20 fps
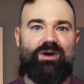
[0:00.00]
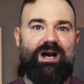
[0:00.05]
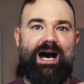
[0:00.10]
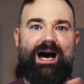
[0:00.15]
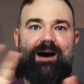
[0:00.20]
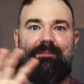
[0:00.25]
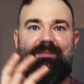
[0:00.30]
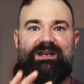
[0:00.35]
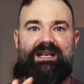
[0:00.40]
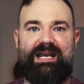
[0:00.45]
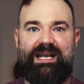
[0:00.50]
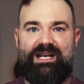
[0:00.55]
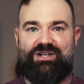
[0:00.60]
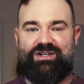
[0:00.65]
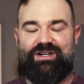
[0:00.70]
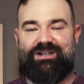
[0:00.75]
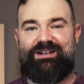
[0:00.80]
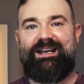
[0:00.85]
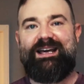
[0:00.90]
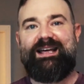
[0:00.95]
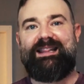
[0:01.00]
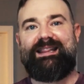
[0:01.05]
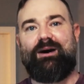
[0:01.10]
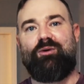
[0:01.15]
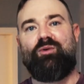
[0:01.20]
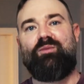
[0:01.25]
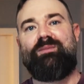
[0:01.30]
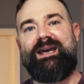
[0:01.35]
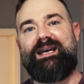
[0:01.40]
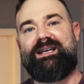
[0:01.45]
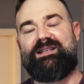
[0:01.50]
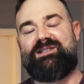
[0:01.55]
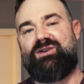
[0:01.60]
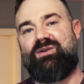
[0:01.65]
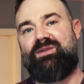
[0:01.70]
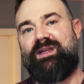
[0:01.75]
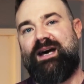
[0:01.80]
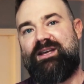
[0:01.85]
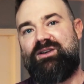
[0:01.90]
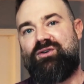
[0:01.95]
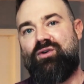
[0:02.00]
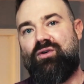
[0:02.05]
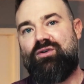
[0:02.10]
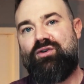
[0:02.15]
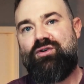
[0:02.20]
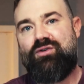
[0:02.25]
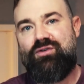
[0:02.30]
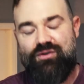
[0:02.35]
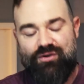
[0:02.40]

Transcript: combination that will make it so that your